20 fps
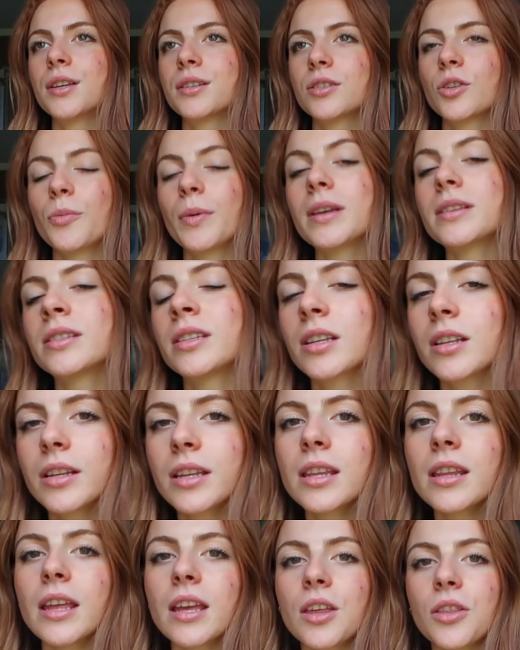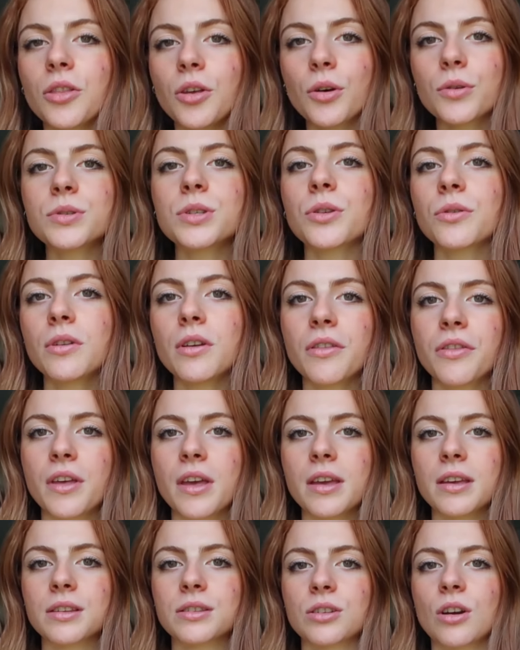So basically, like, those 3
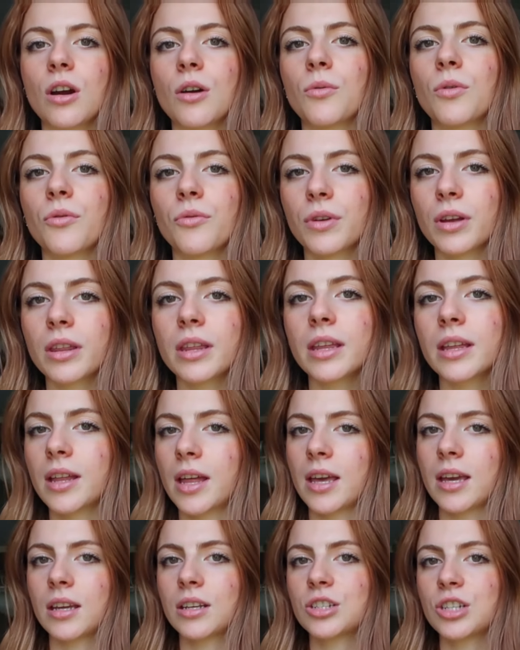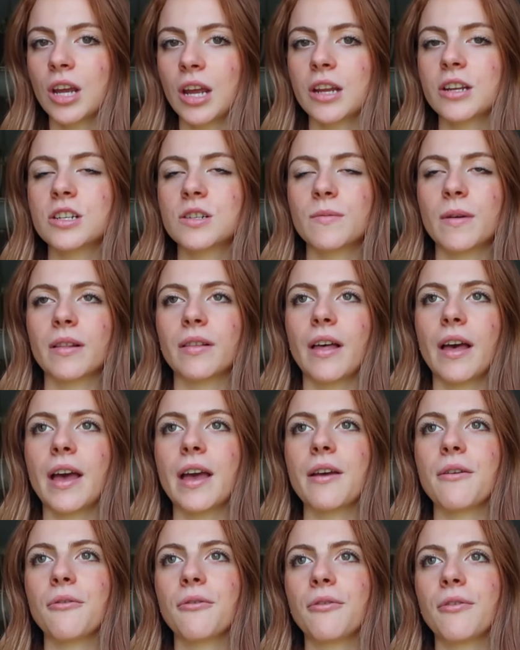things are what really like changed my
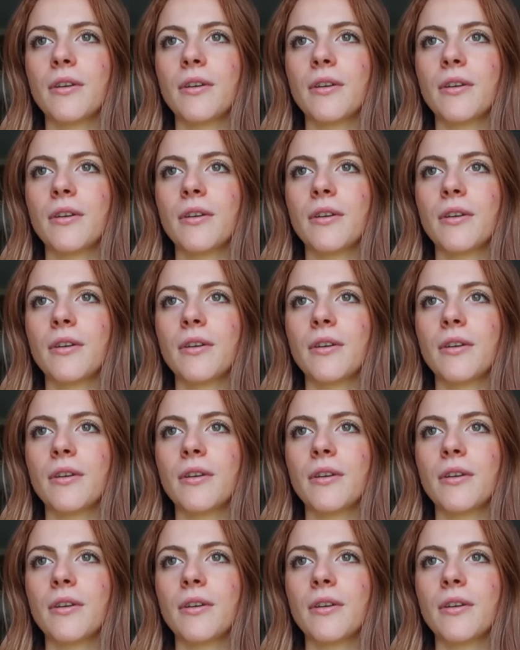life.